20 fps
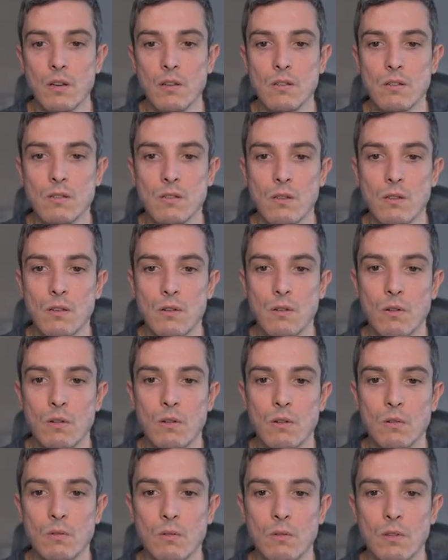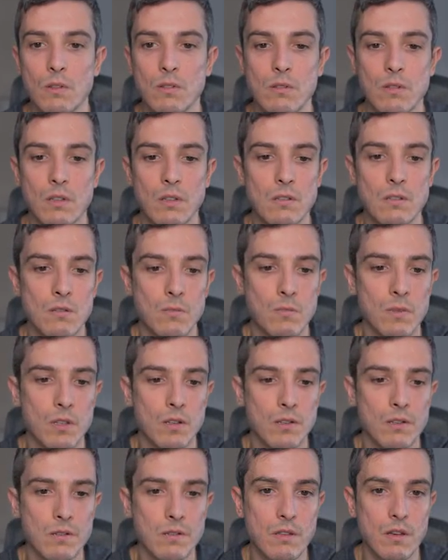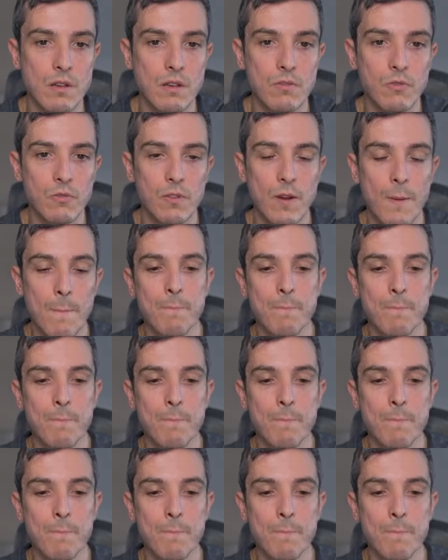So let's look at some of their stuff.